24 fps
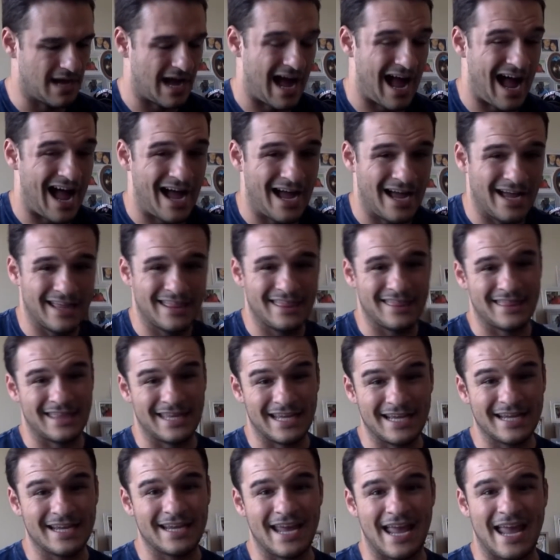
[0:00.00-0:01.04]
I
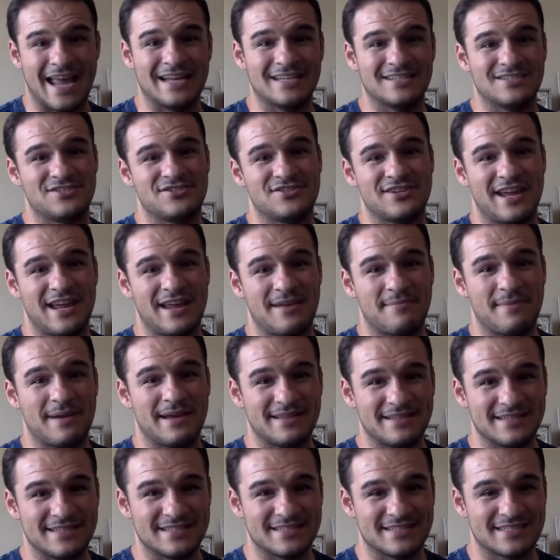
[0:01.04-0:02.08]
think HGA made
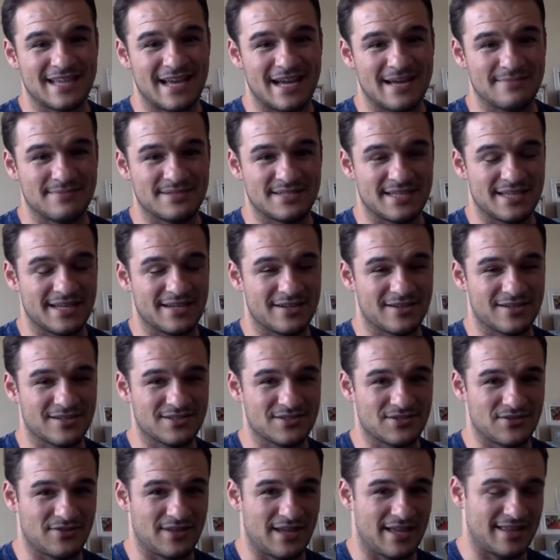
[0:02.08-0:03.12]
these slabs thicker
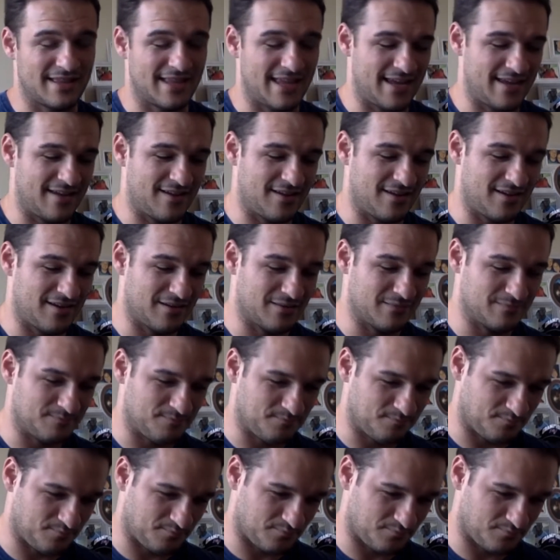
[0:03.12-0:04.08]
so that they could